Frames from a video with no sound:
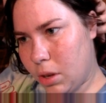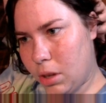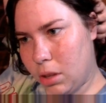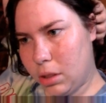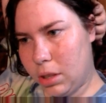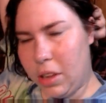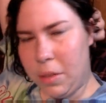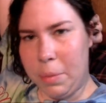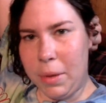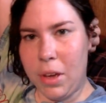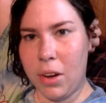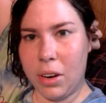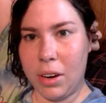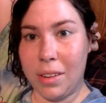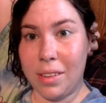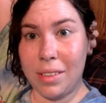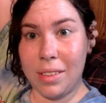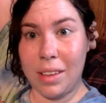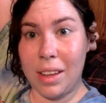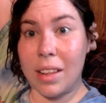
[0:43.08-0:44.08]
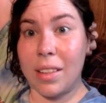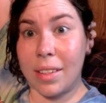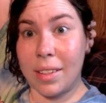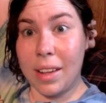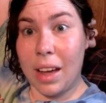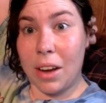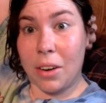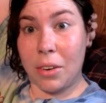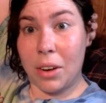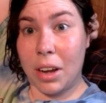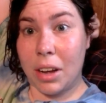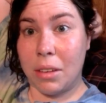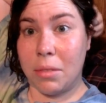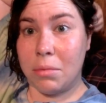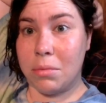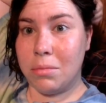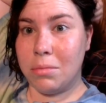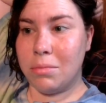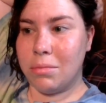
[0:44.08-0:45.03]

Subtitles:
let's be honest, it's Saturday,